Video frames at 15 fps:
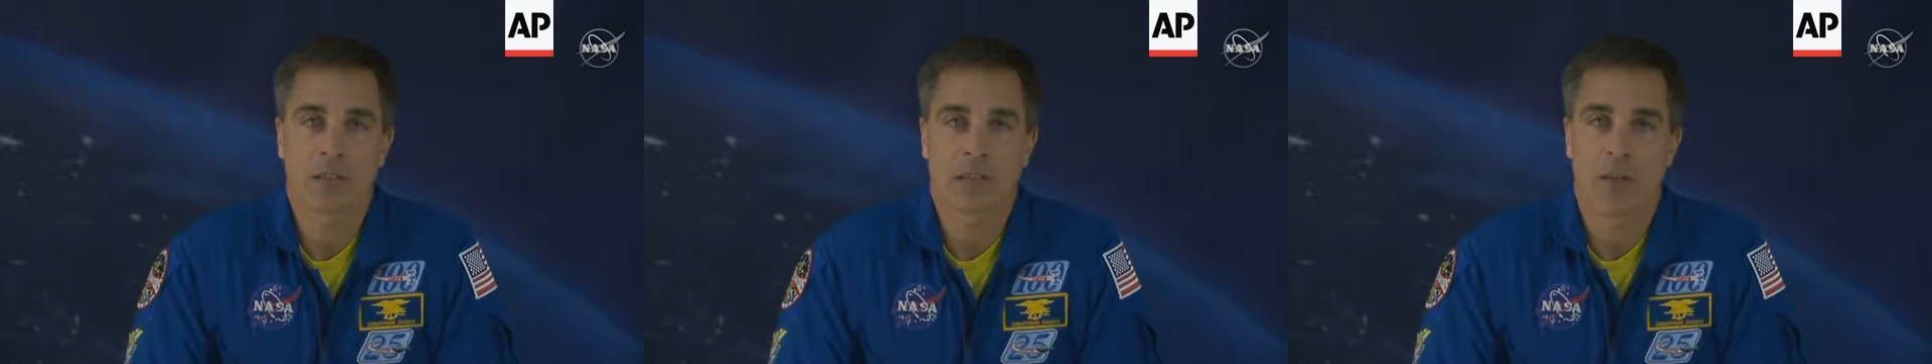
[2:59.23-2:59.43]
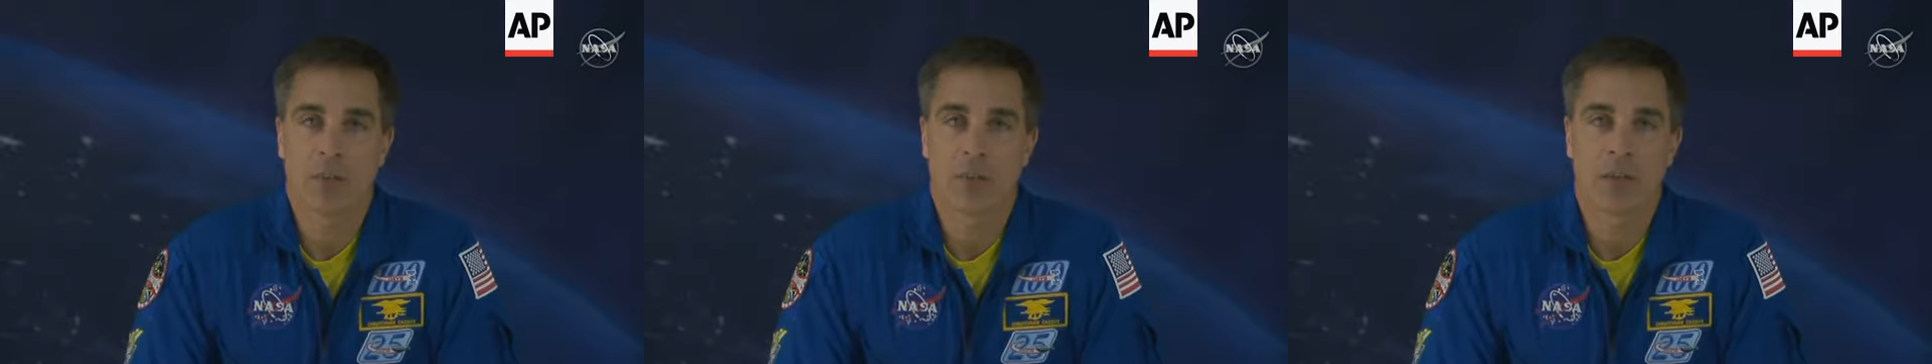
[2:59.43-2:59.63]

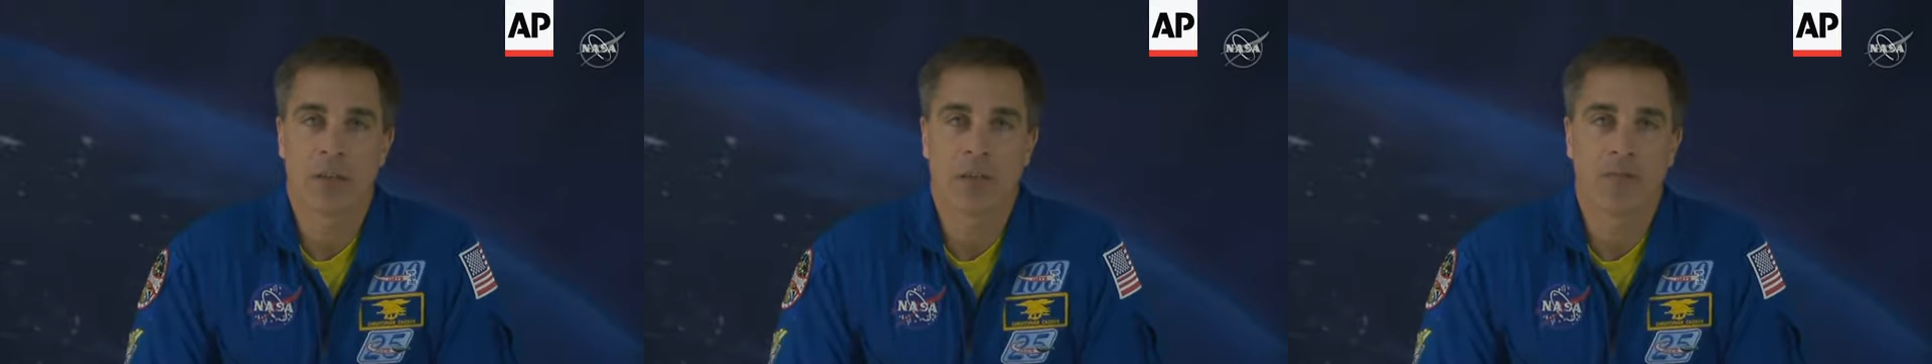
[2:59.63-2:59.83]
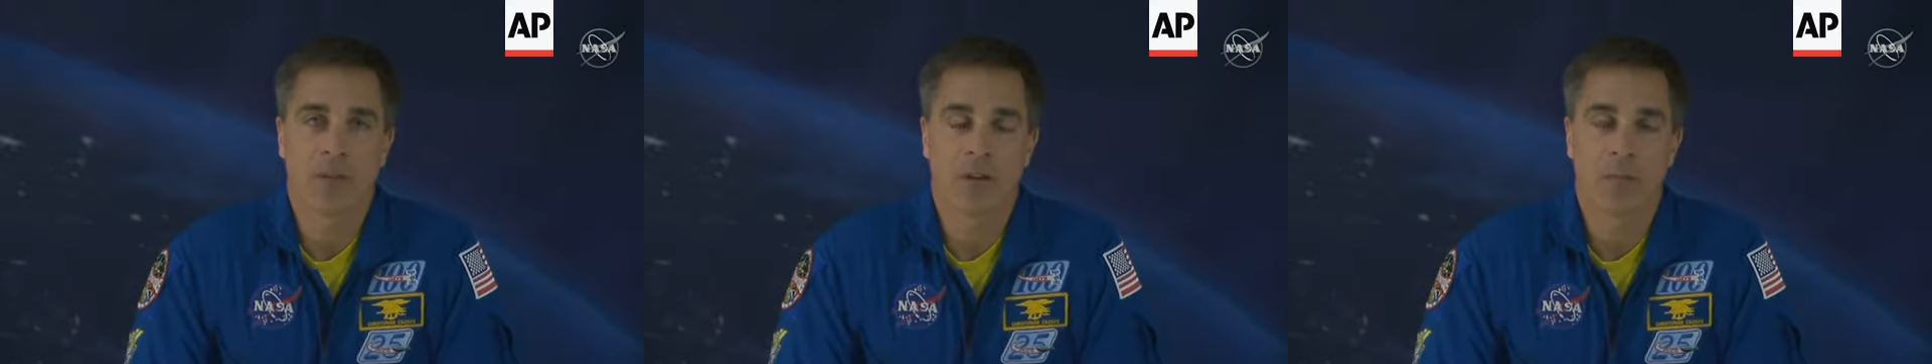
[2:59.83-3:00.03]
Same
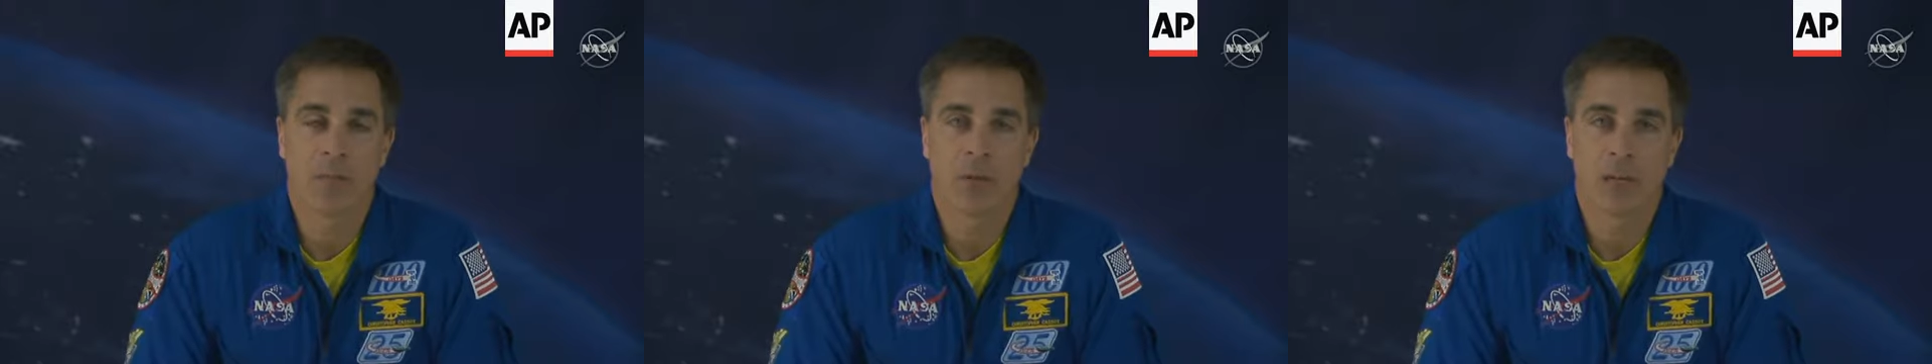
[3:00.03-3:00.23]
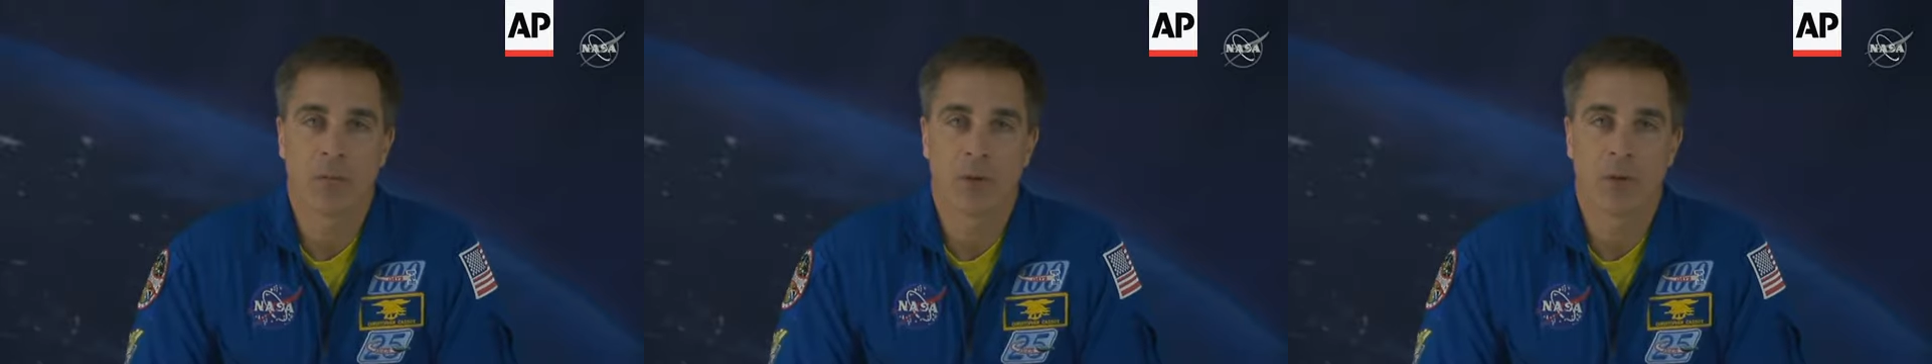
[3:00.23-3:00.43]
thing. Very
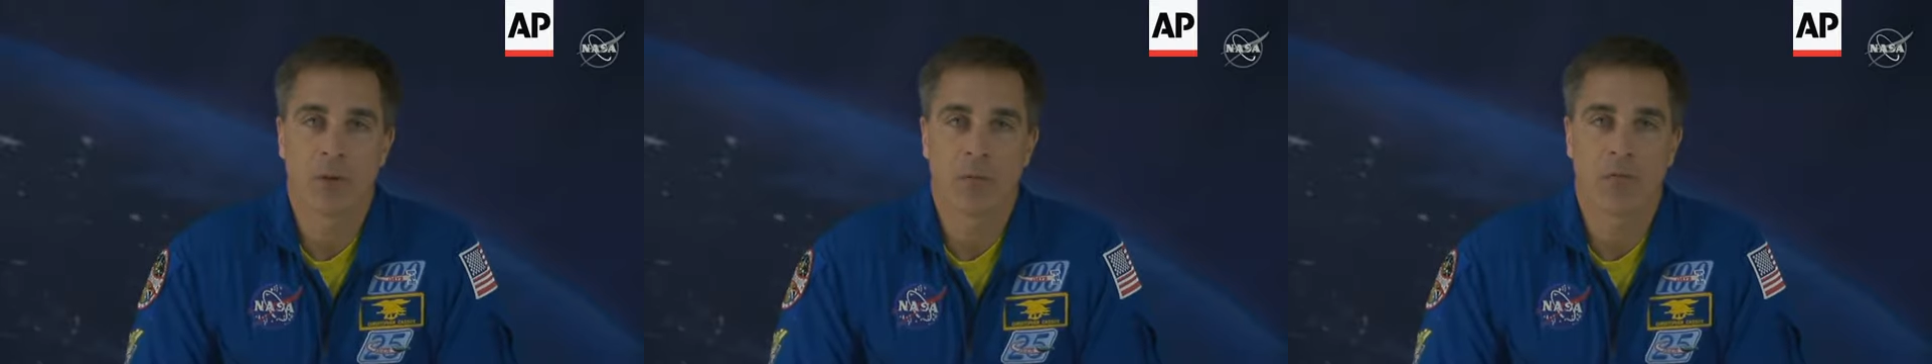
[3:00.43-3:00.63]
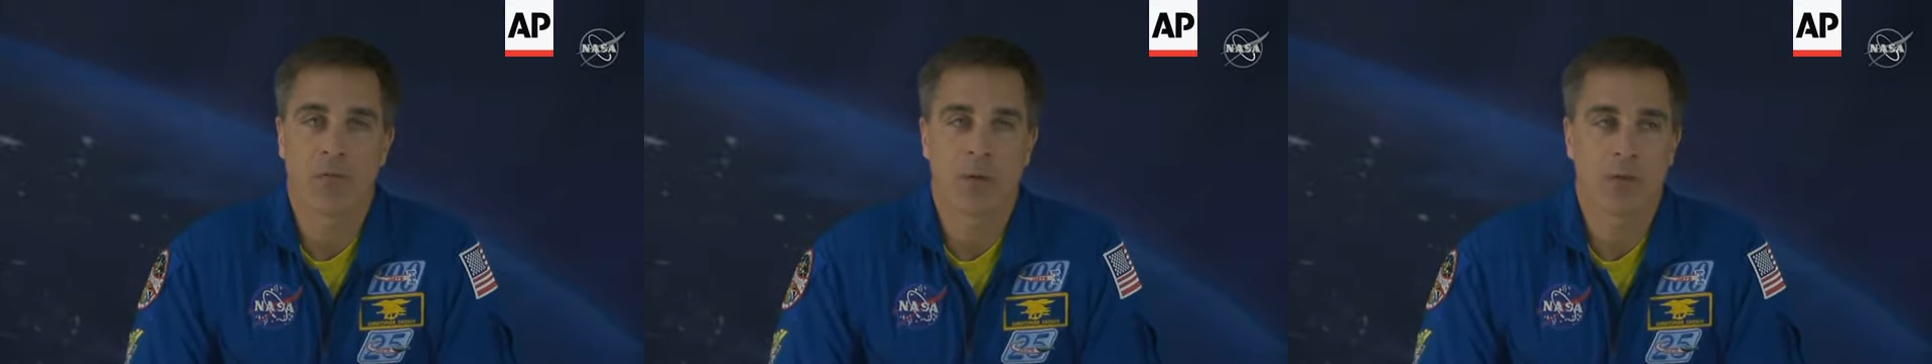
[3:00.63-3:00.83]
minimal
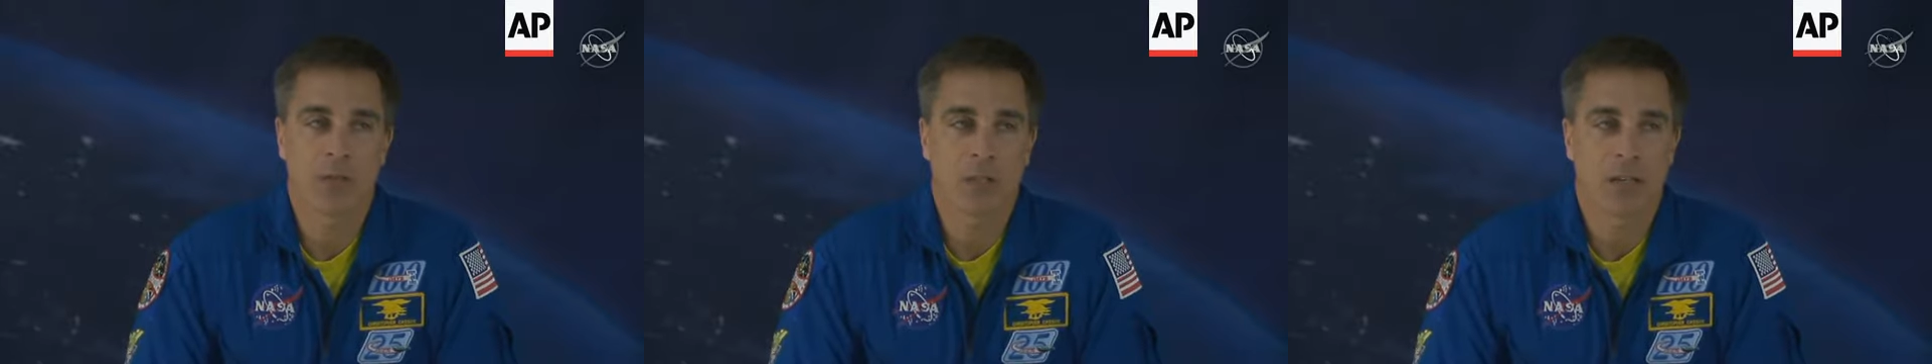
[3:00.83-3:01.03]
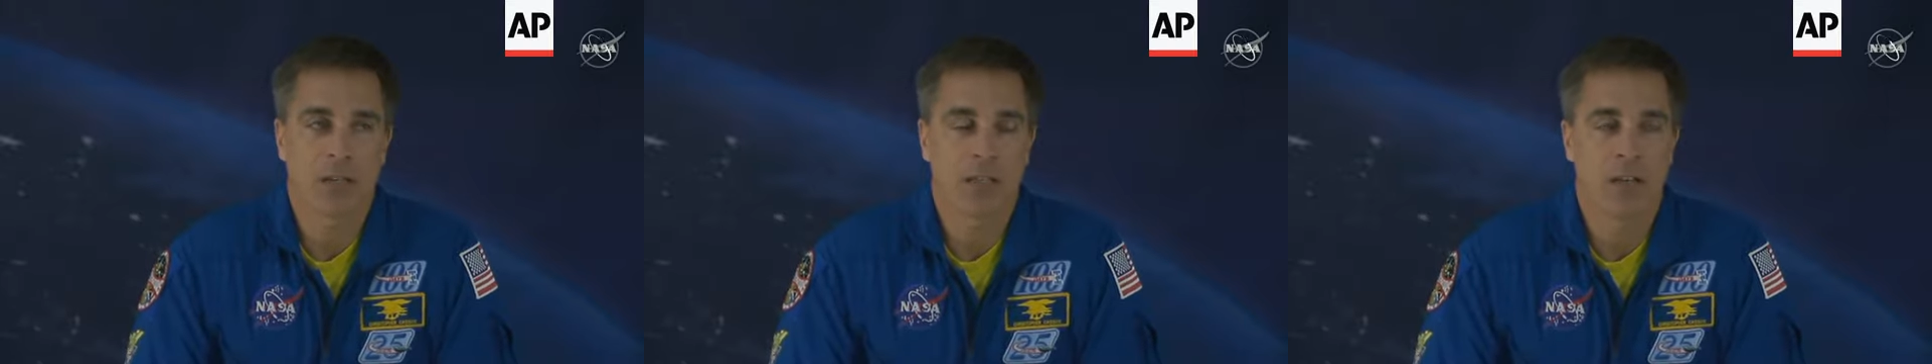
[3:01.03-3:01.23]
folks
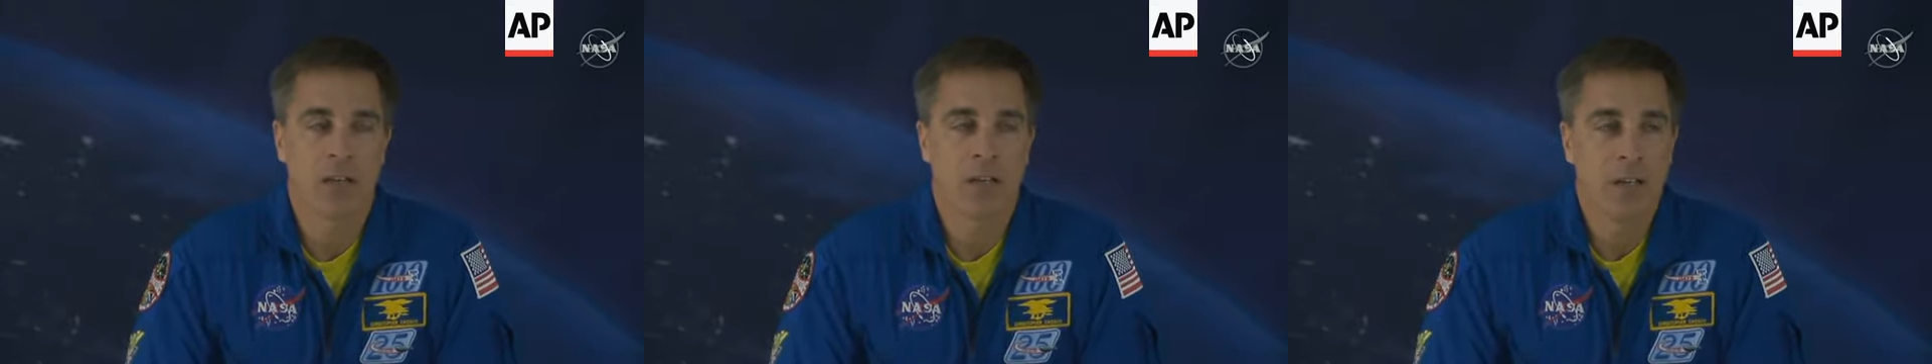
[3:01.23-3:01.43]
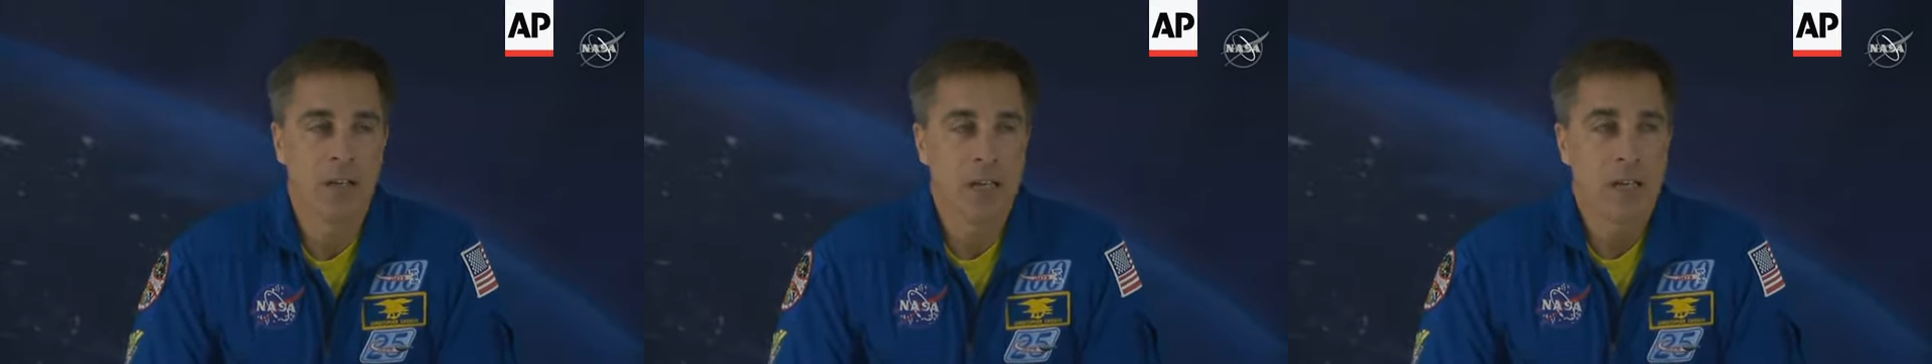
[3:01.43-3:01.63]
out there.